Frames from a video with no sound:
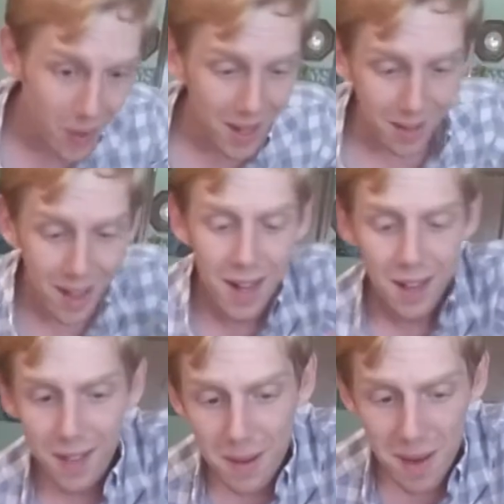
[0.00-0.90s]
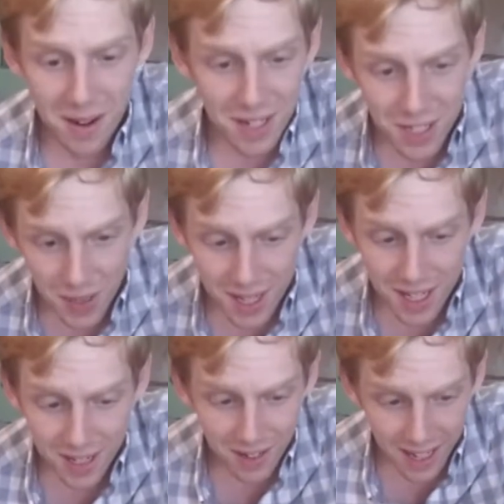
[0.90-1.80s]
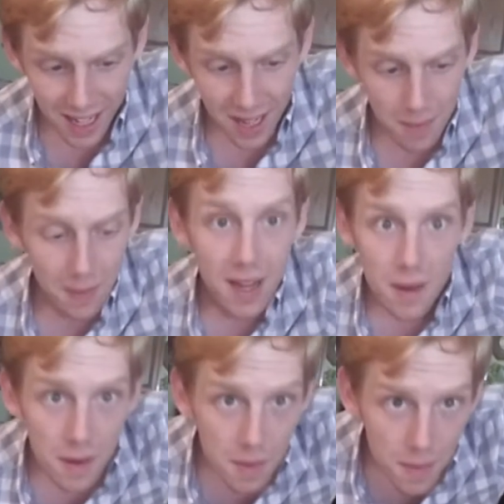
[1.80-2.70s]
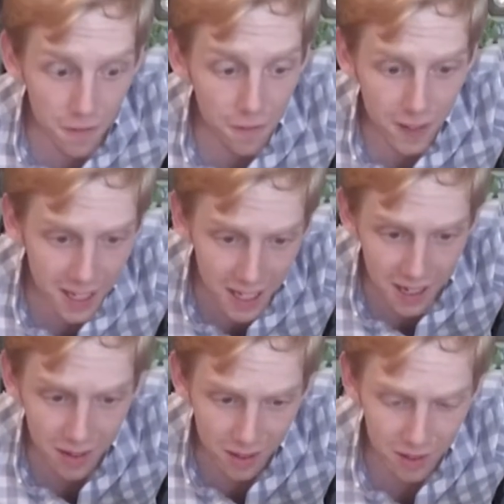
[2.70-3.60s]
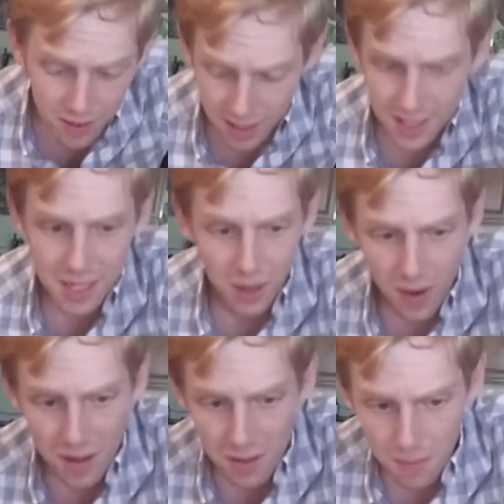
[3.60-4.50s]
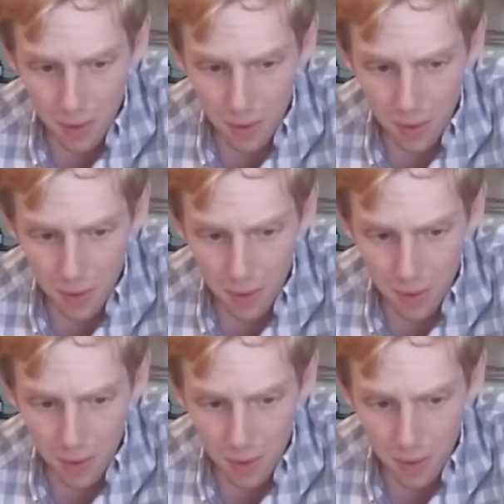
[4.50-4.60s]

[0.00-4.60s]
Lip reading: Well, the amount of joy that you're going to get by flicking your little disc around the